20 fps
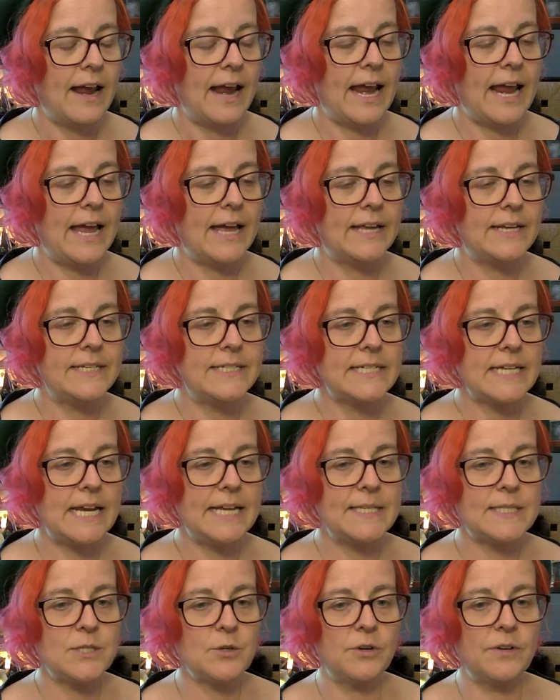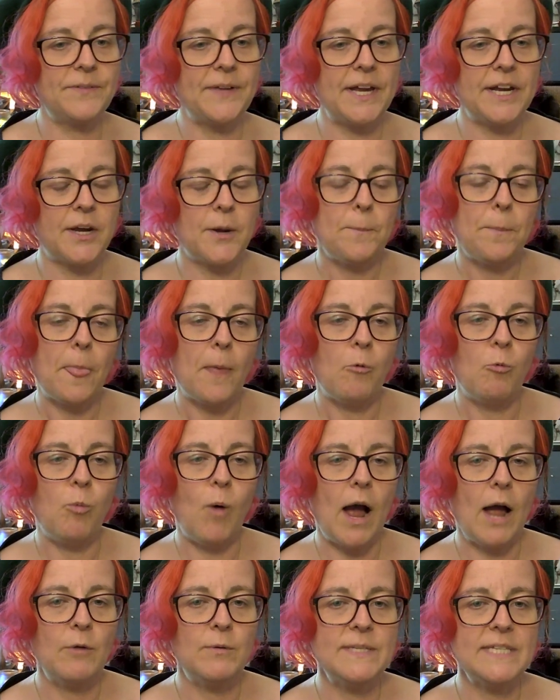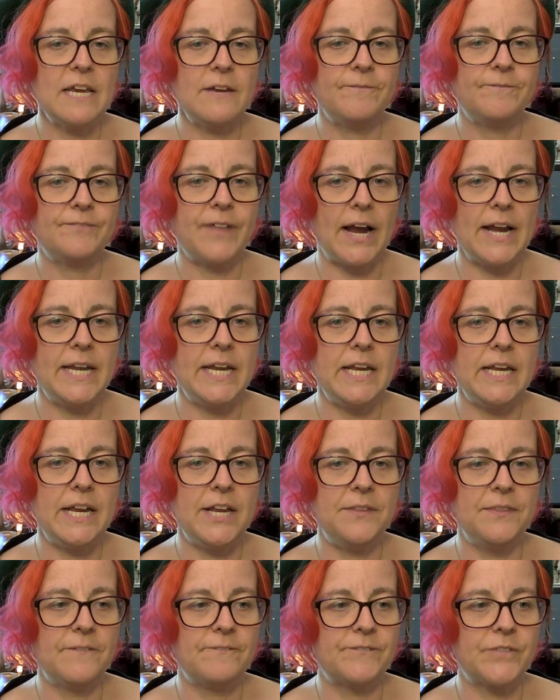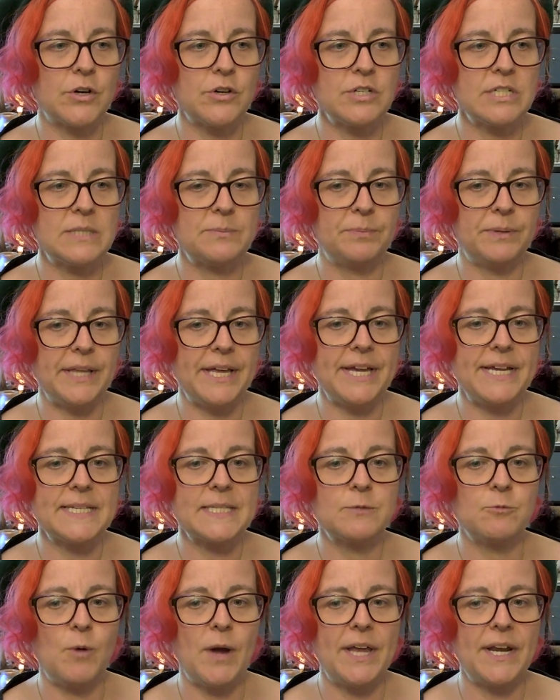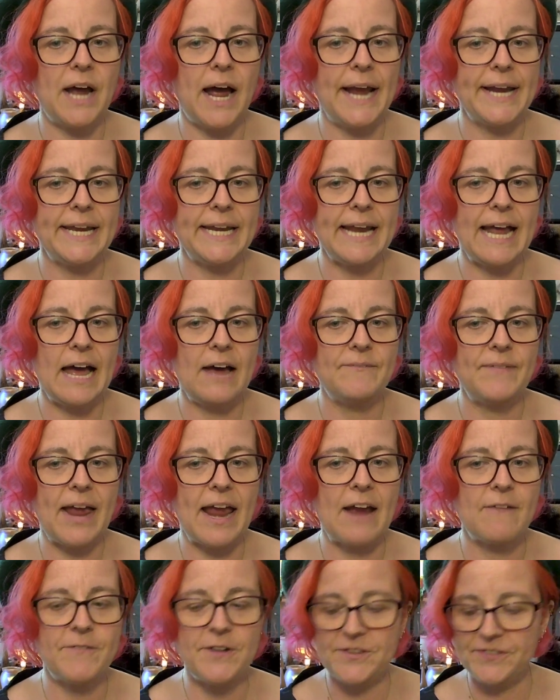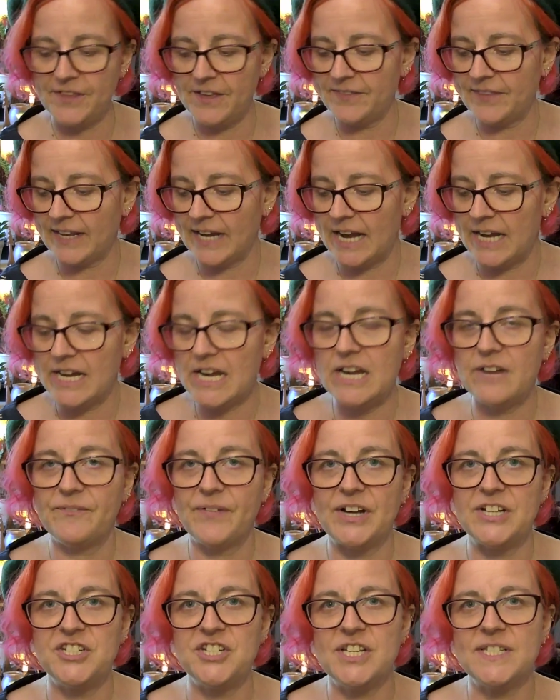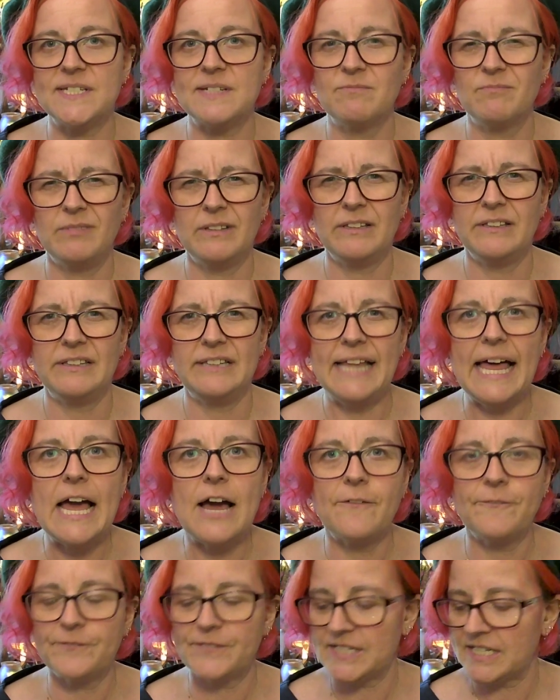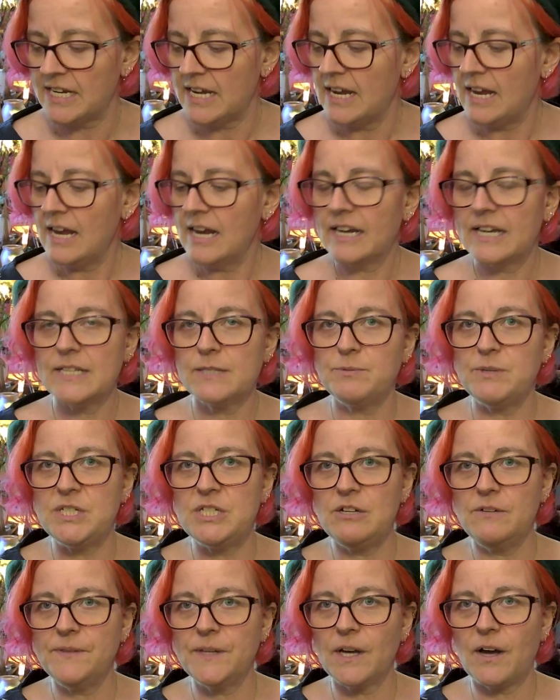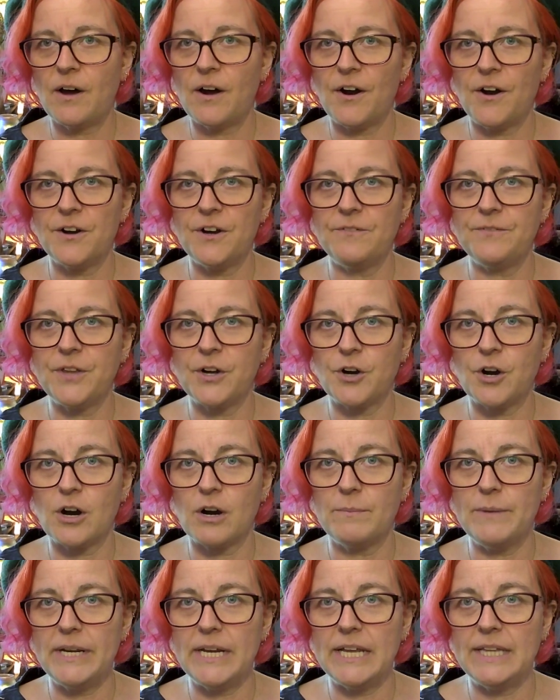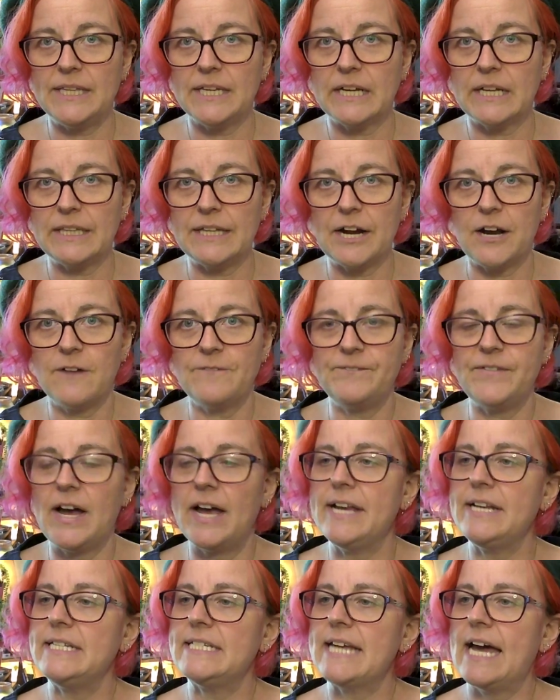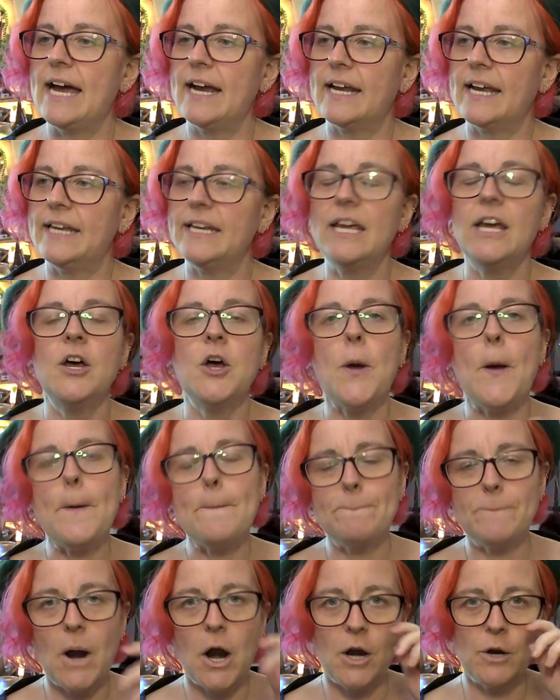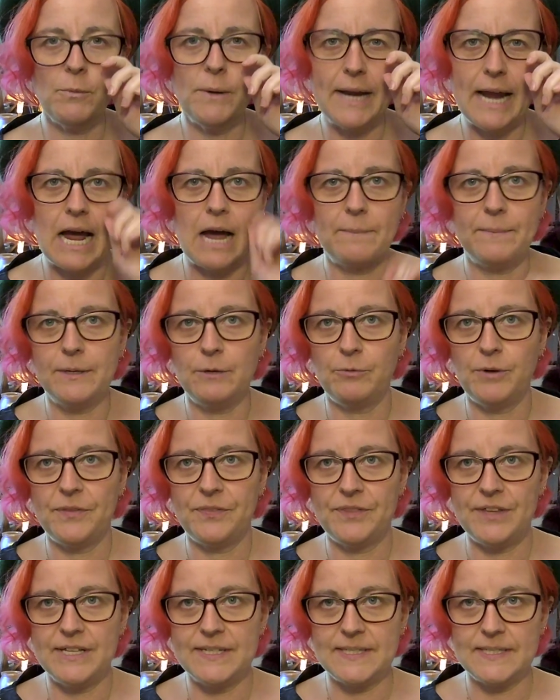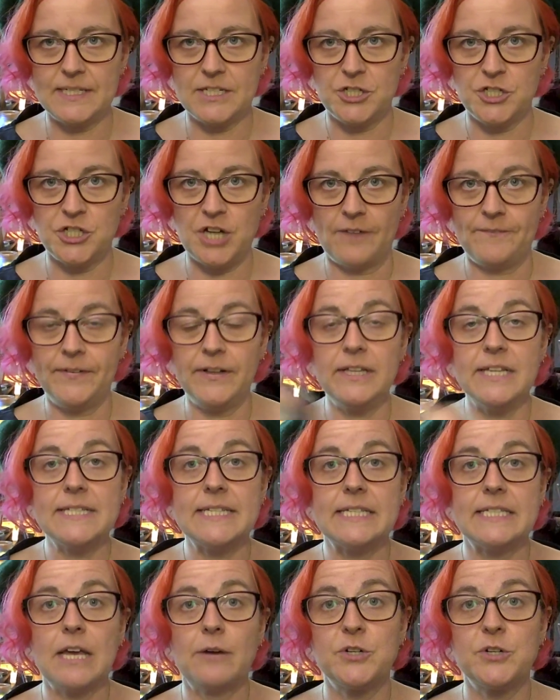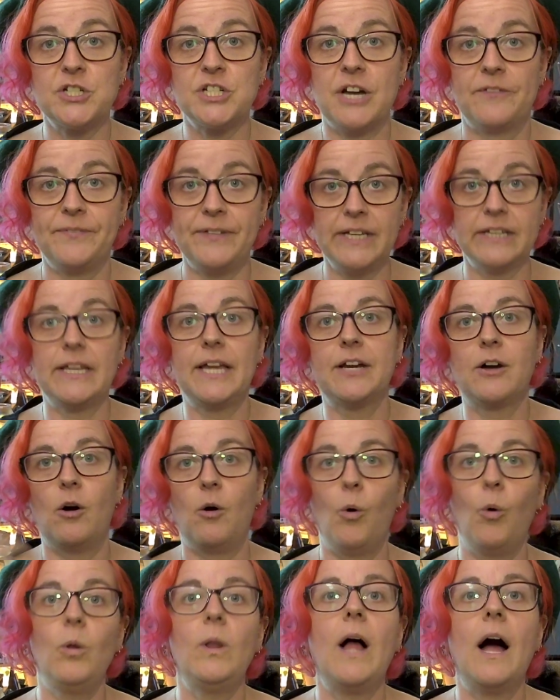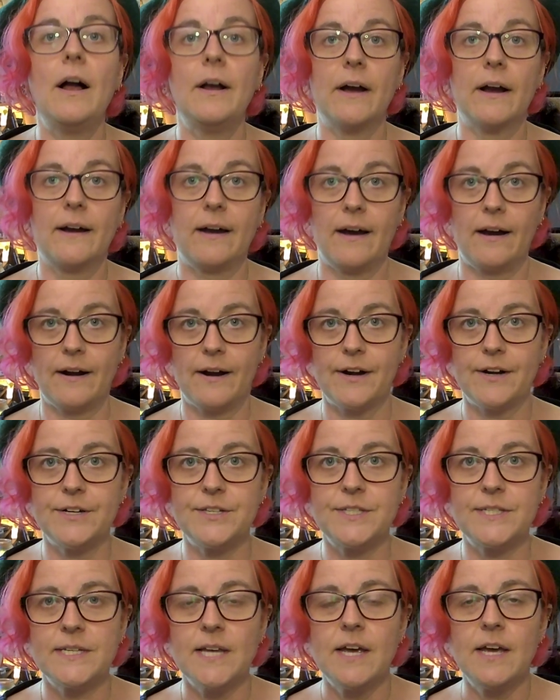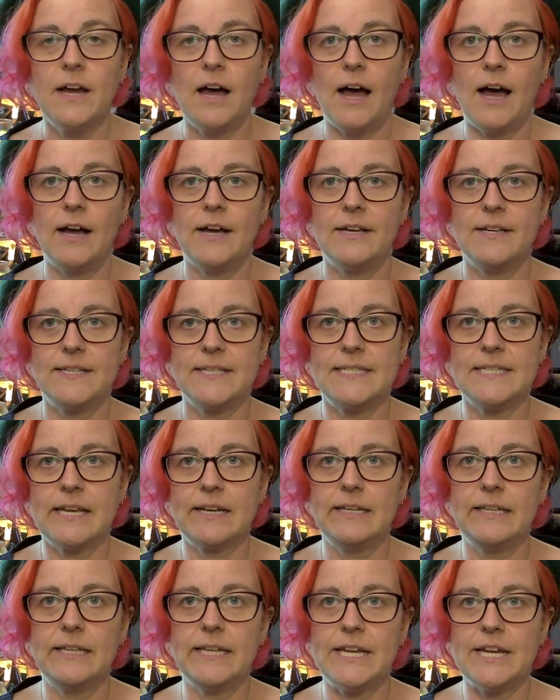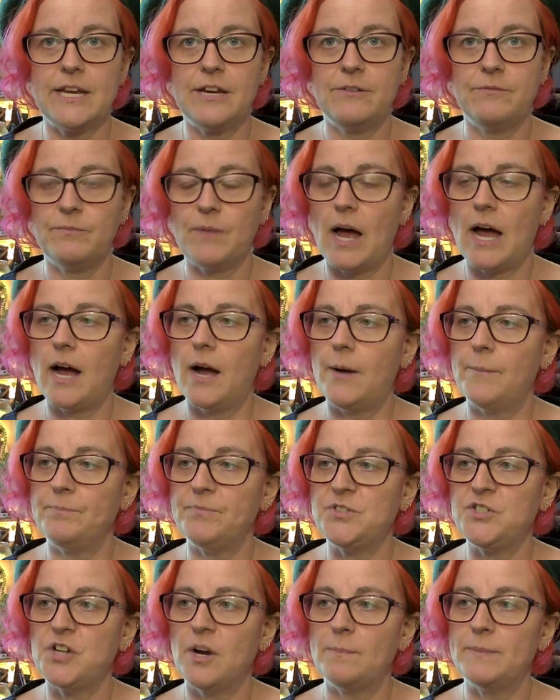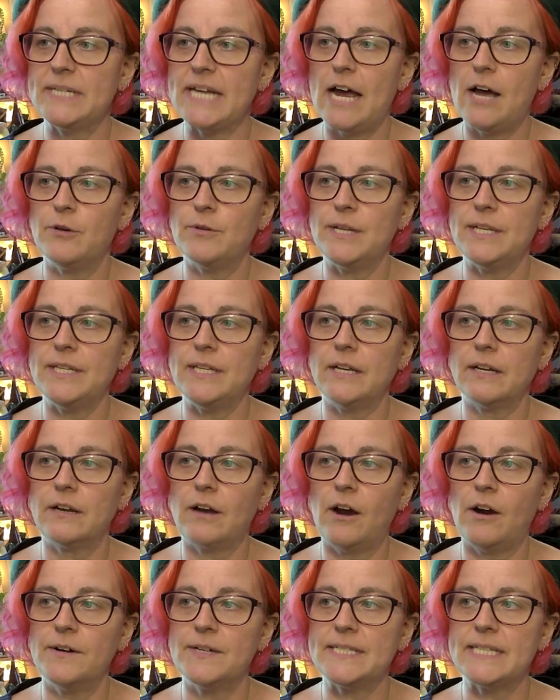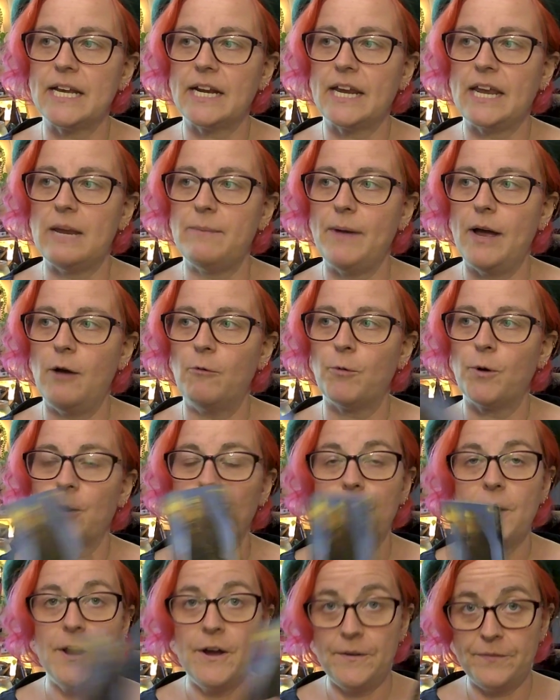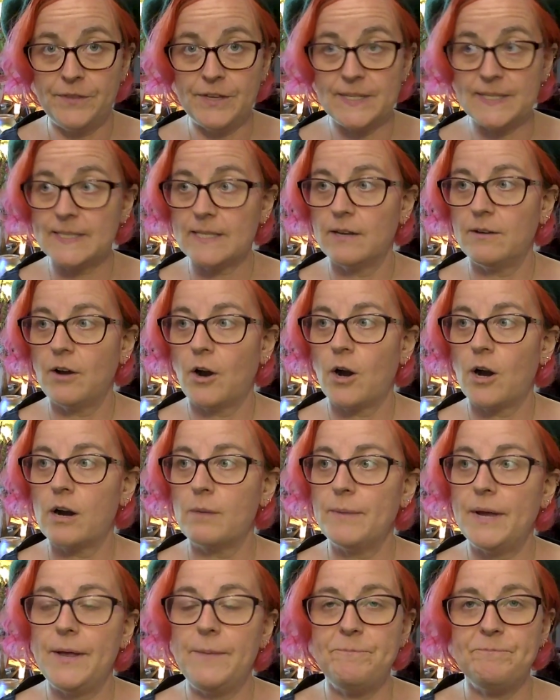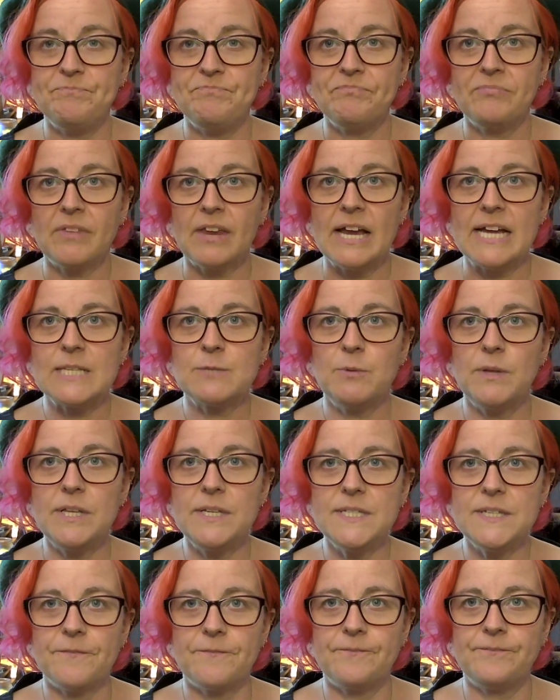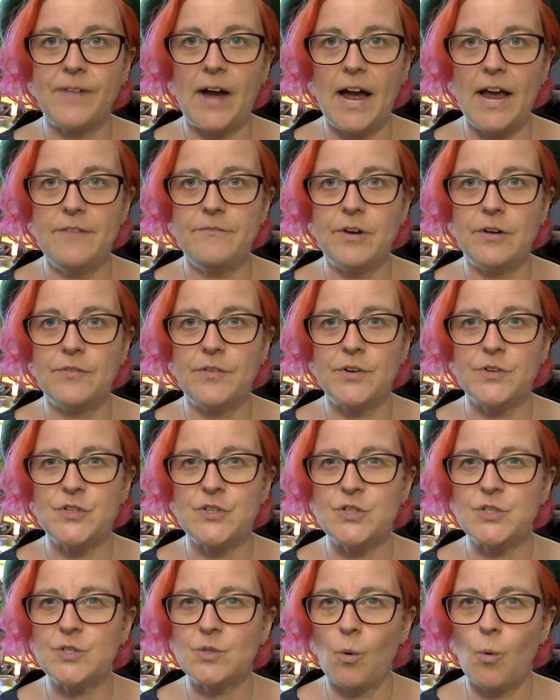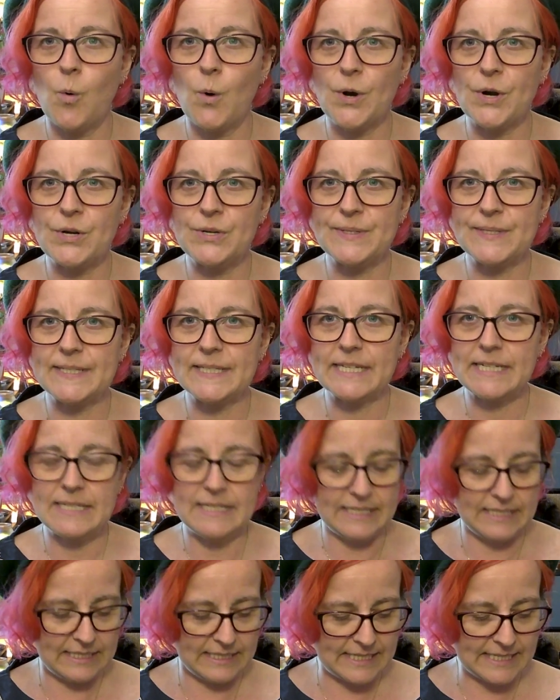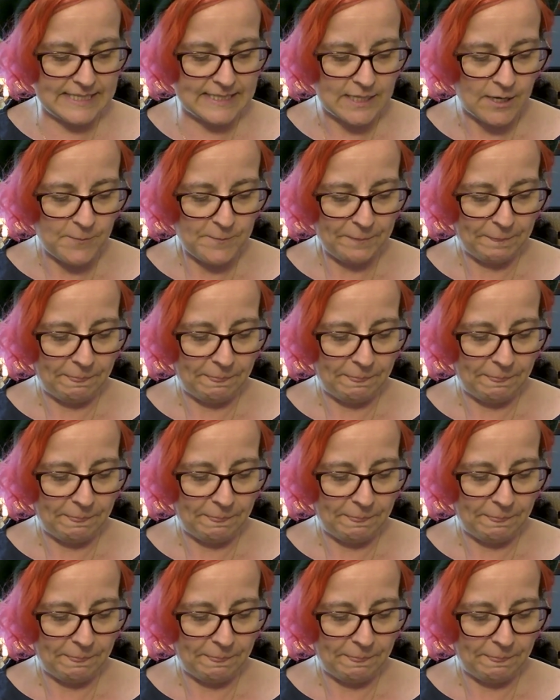And it's sort of like, why was I fighting in the first place when I could have everything that I need if I just left? Because we do have the card of the Hermit in the clarifying deck. And part of what happened with this shuffle is was shuffling, like a whole hunk of cards suddenly jumped out. And the cards that came out were this Hermit as well as a Five of Swords. This,